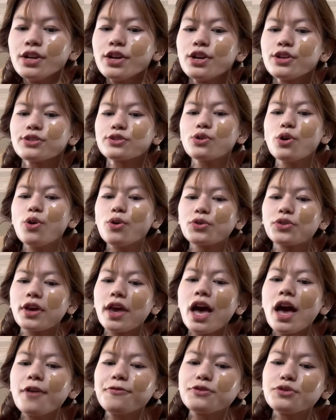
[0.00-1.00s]
so they
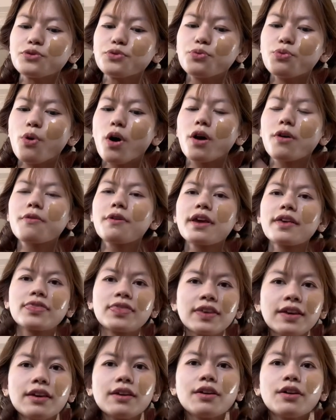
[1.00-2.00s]
have to wear it
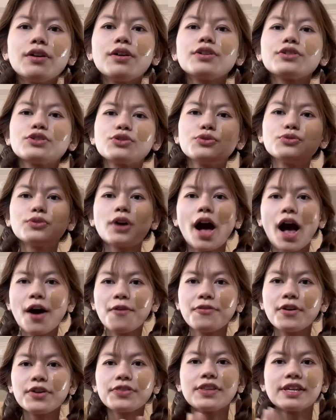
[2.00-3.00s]
thicker to
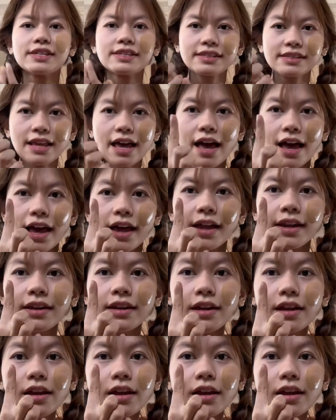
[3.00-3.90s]
cover the sun.